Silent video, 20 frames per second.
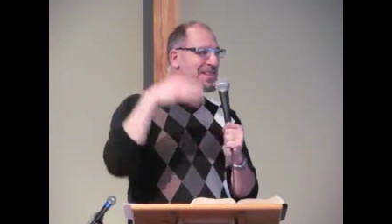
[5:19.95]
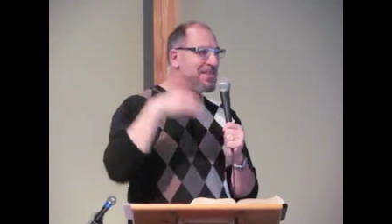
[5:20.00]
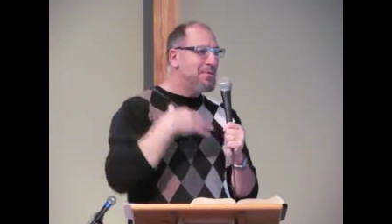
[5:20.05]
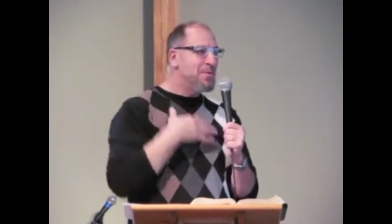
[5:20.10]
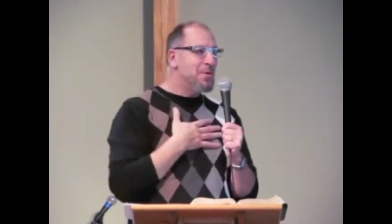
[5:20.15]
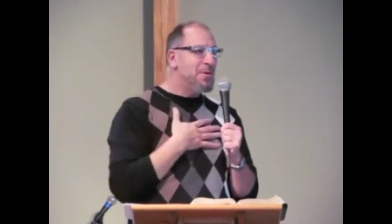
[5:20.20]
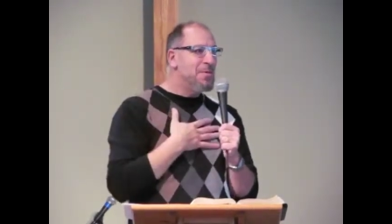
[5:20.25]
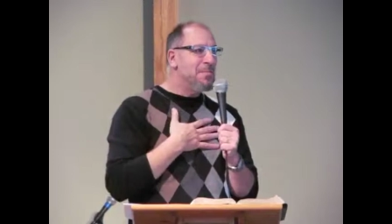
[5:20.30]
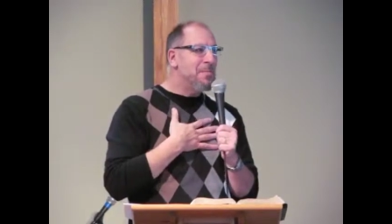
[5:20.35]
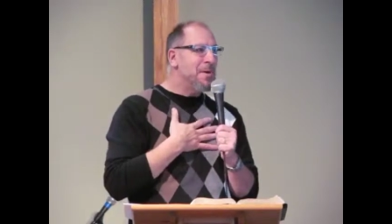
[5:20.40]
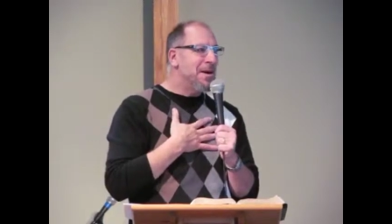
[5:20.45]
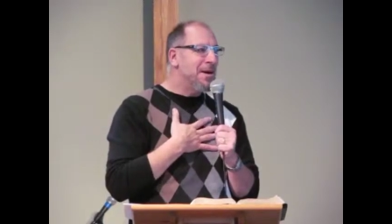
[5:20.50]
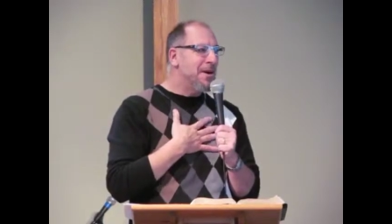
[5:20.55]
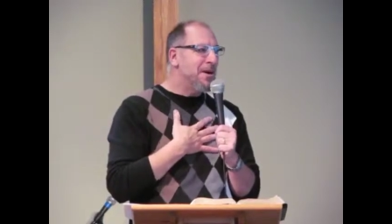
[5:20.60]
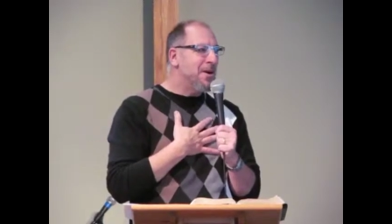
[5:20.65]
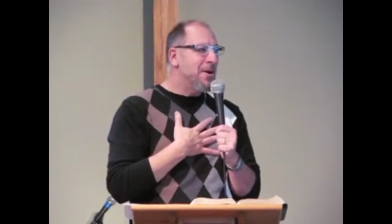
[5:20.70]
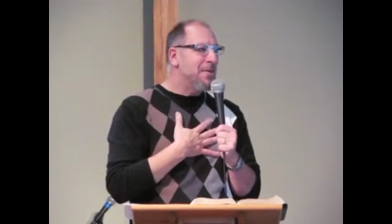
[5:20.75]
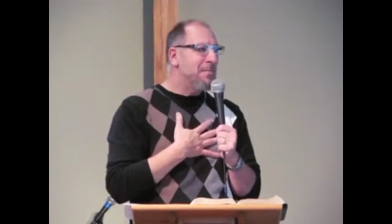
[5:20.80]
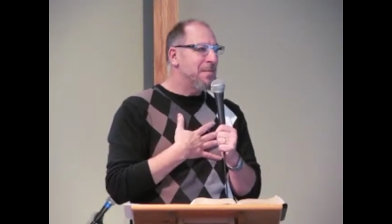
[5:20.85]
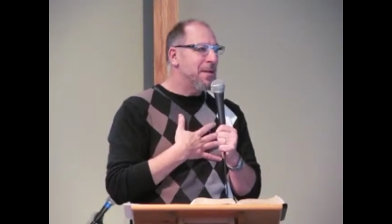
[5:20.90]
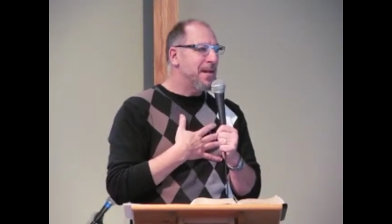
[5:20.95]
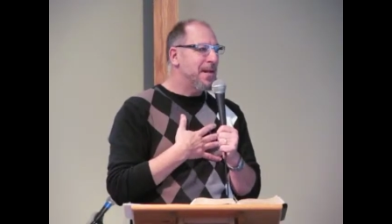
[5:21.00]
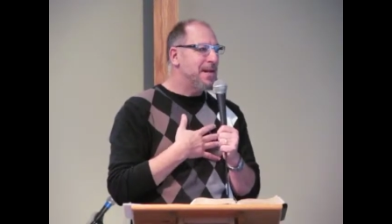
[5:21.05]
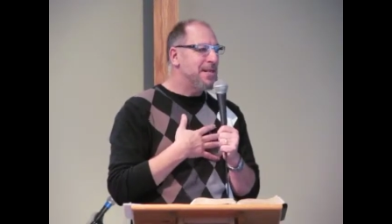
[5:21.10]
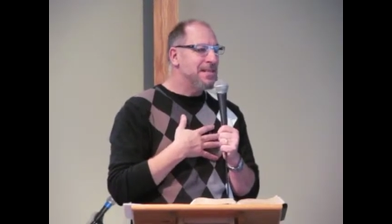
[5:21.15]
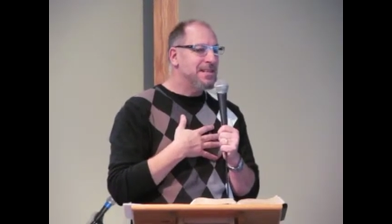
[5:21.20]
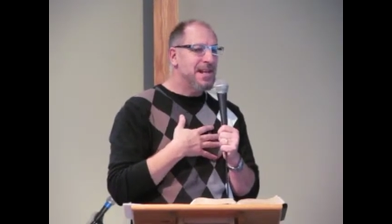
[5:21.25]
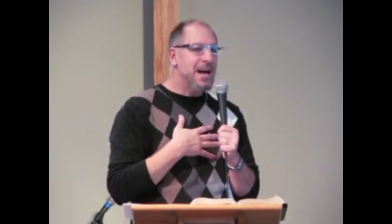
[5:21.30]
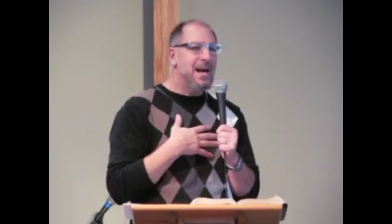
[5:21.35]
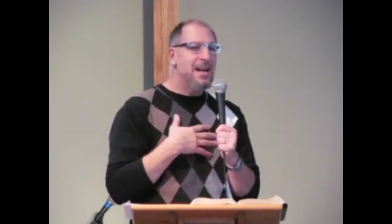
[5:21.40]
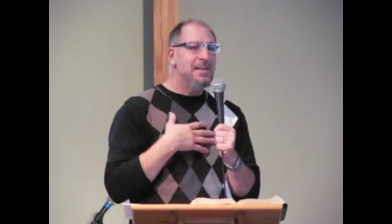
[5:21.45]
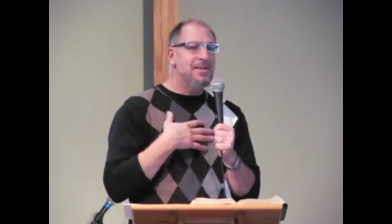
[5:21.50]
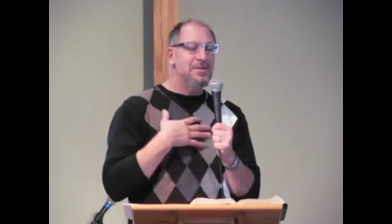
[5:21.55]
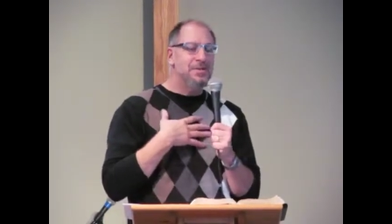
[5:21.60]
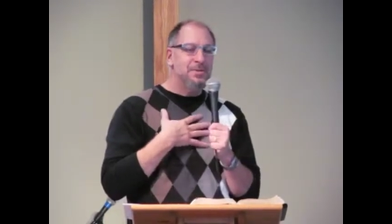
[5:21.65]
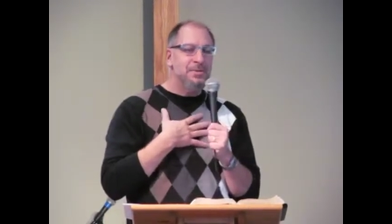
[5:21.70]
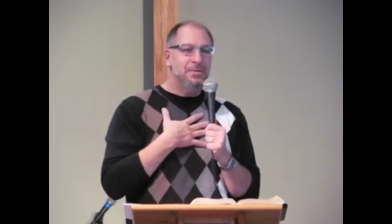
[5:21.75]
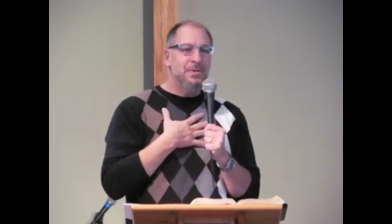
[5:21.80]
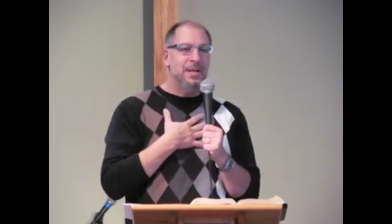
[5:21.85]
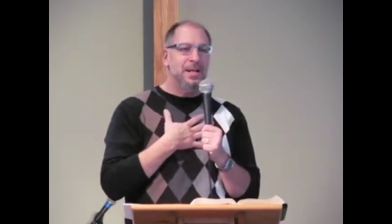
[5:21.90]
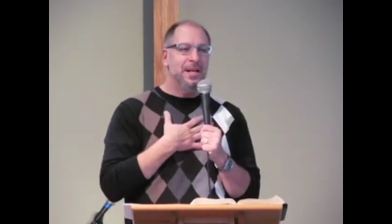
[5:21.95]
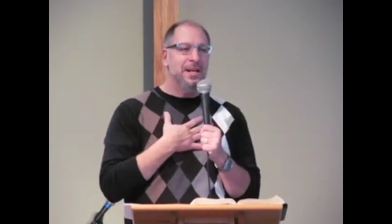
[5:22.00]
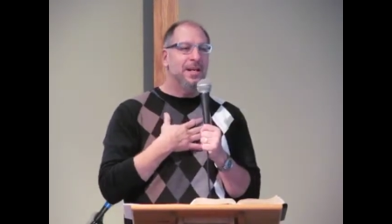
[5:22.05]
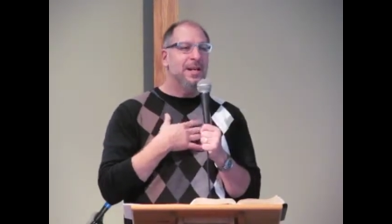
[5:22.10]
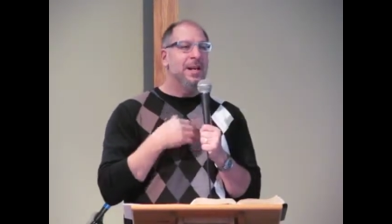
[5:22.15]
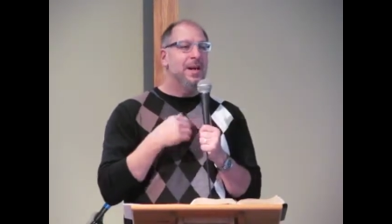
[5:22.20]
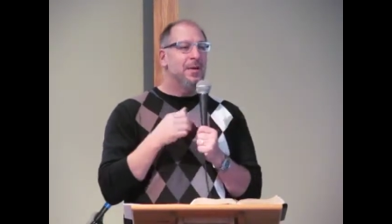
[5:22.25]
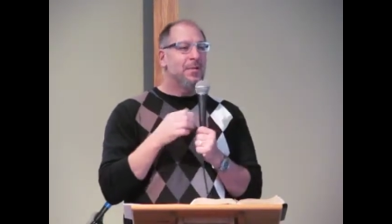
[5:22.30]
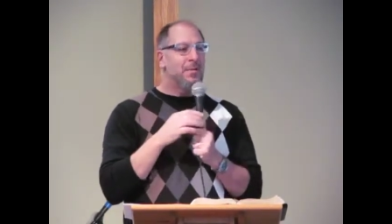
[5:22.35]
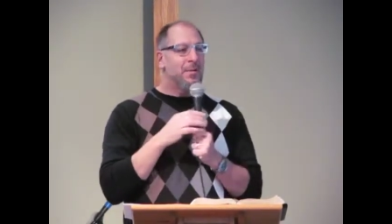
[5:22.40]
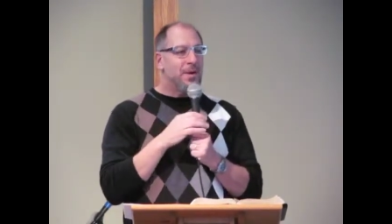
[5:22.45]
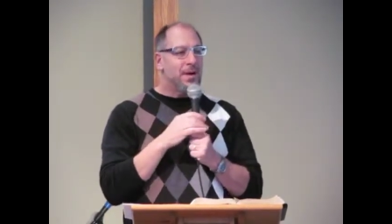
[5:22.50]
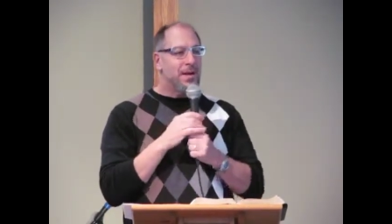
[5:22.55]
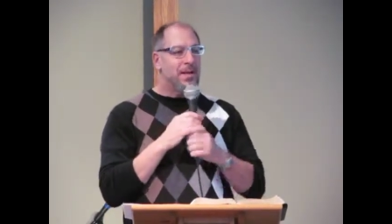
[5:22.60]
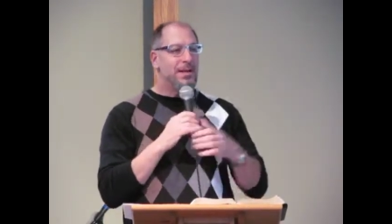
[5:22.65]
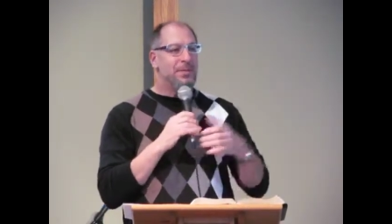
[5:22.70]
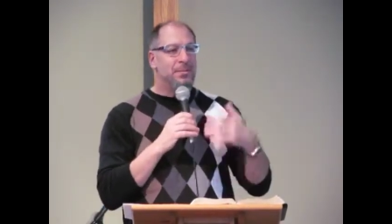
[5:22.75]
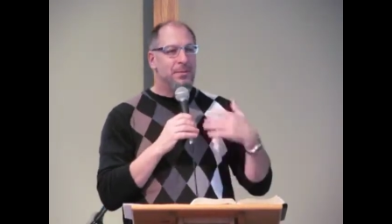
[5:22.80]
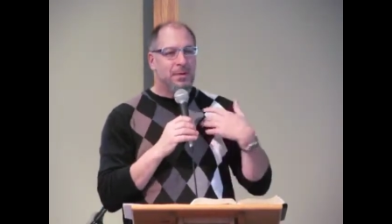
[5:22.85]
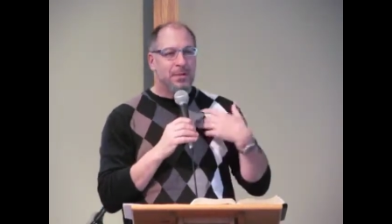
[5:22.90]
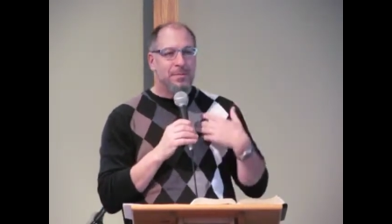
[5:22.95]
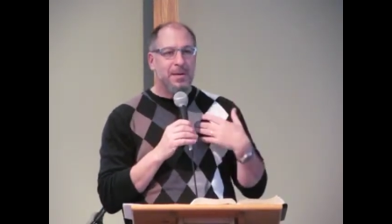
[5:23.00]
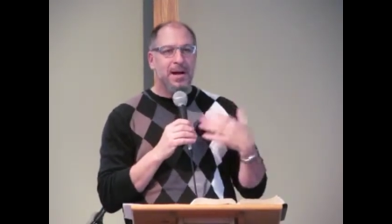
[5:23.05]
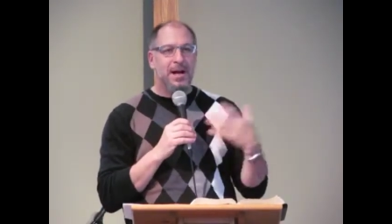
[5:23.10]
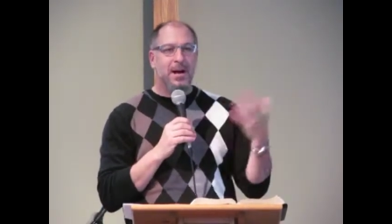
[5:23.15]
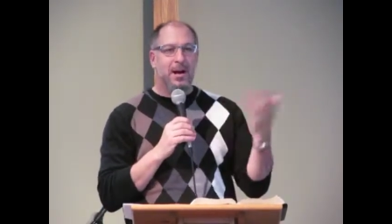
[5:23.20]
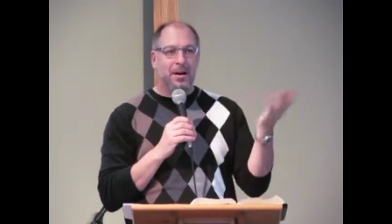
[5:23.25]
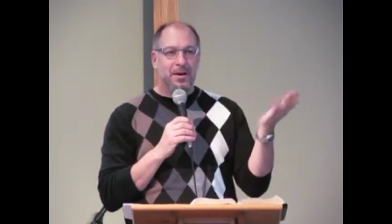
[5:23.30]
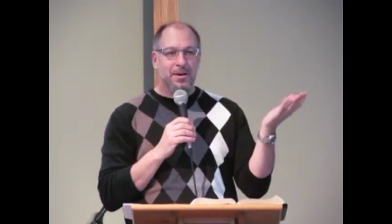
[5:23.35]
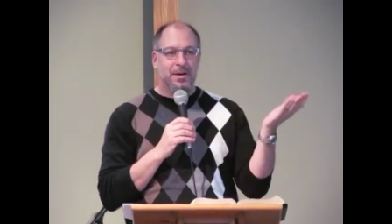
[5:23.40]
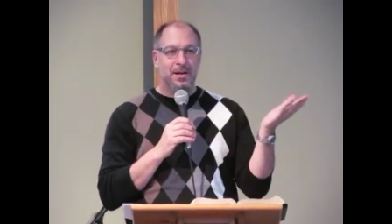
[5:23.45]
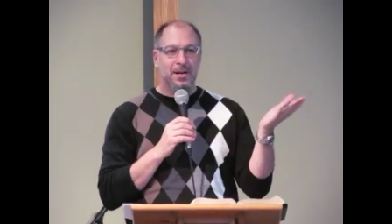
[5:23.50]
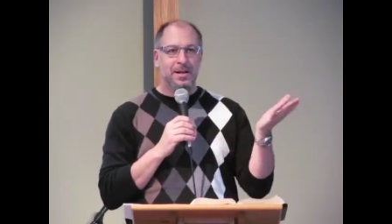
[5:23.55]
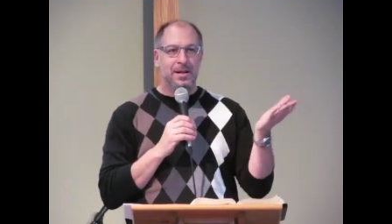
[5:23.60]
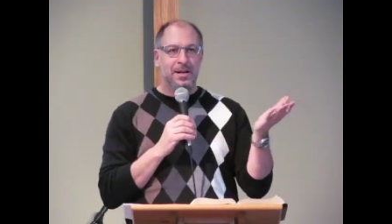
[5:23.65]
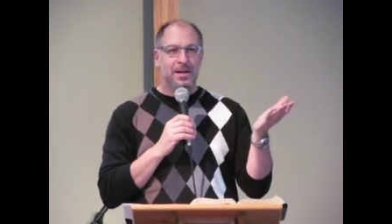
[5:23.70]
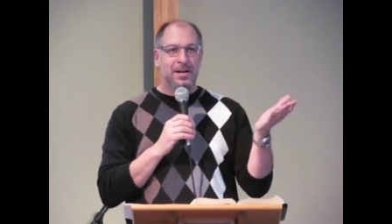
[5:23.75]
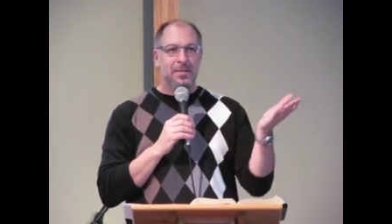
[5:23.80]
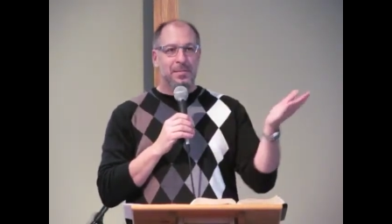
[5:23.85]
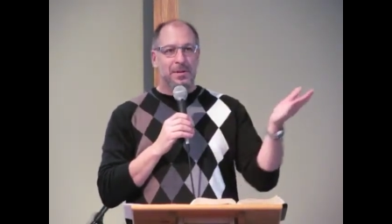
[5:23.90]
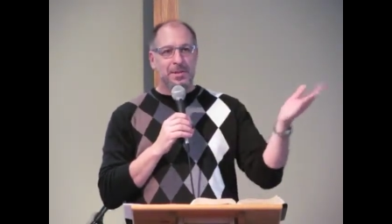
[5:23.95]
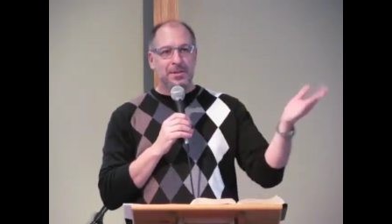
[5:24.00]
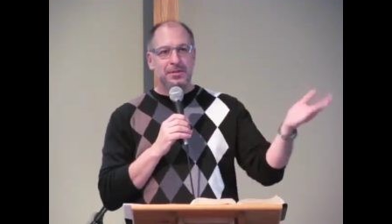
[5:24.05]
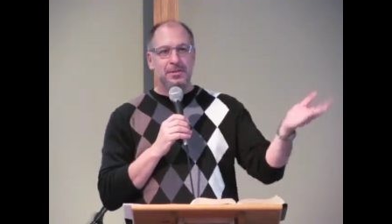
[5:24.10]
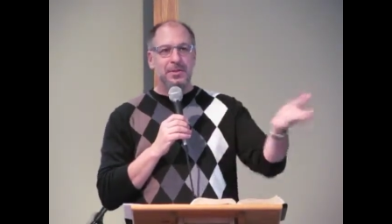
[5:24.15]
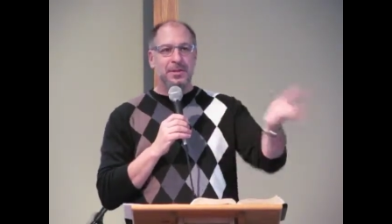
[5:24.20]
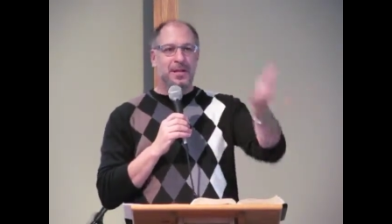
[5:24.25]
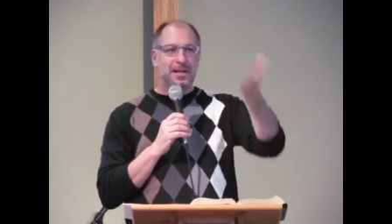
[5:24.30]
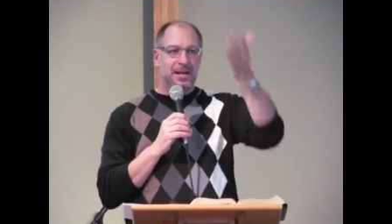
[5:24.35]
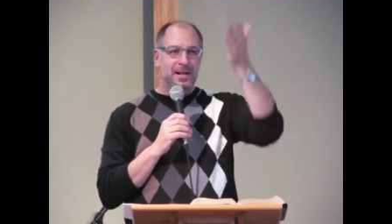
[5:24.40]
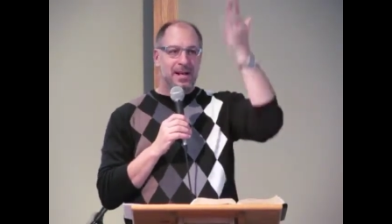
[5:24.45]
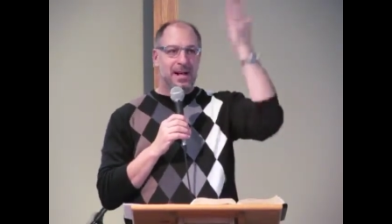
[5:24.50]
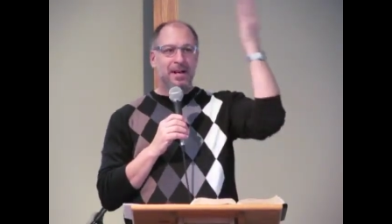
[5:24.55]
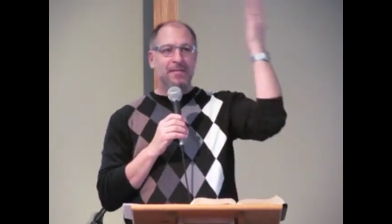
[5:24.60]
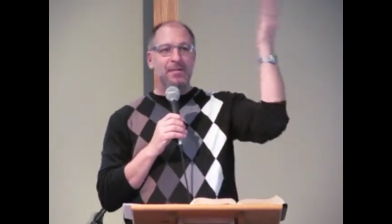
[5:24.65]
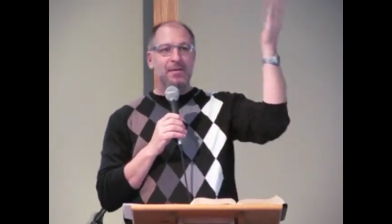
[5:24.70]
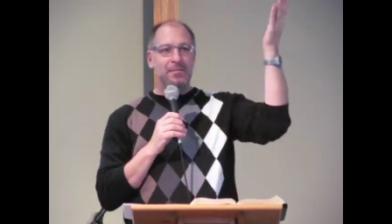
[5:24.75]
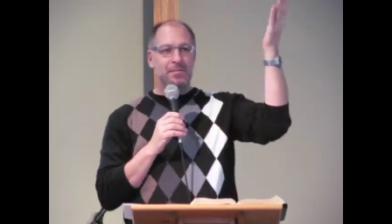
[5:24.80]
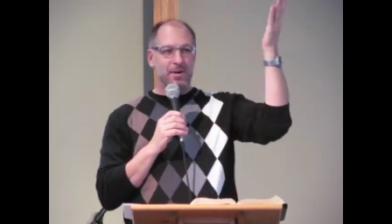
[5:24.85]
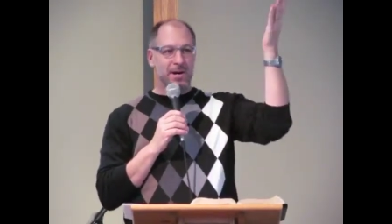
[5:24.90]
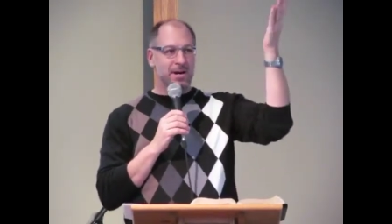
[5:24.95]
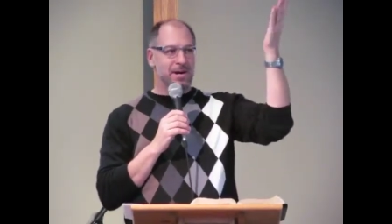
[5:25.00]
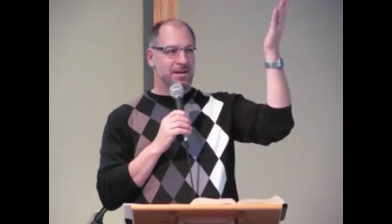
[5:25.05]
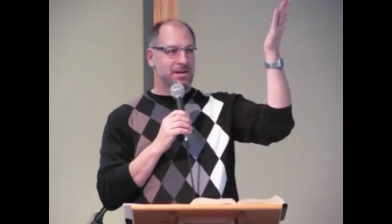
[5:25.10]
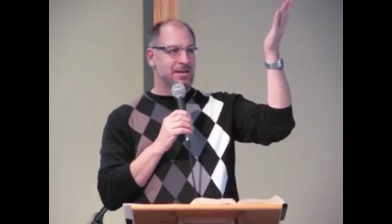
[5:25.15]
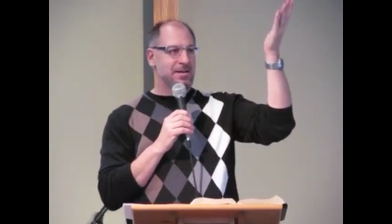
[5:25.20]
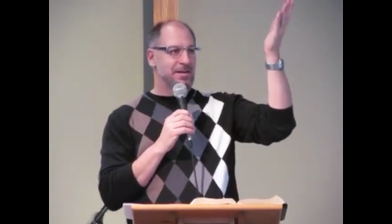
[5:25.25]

it warmed my heart because God is doing what He put in my heart, but He's doing it everywhere.